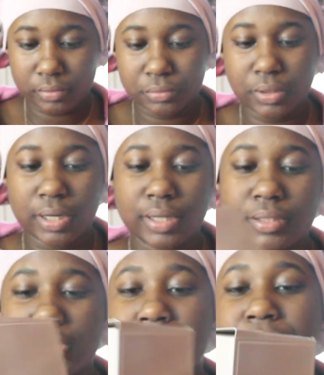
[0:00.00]
Well, I got
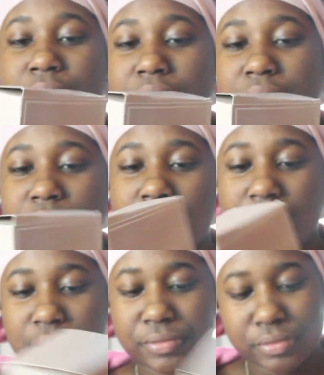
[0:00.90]
these brushes I
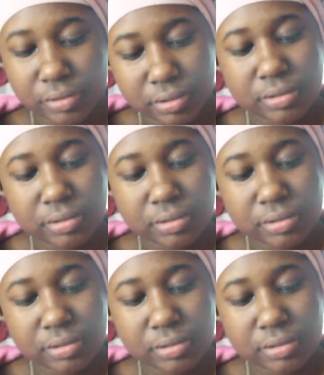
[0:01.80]
asked for.